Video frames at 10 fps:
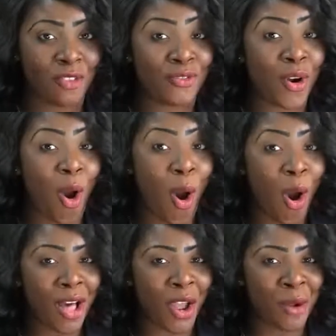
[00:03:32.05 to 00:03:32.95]
For
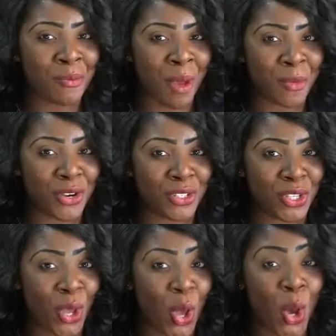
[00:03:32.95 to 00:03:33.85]
all our members
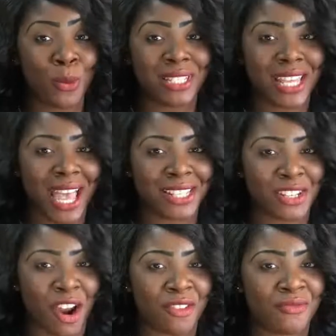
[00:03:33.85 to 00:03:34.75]
who attended our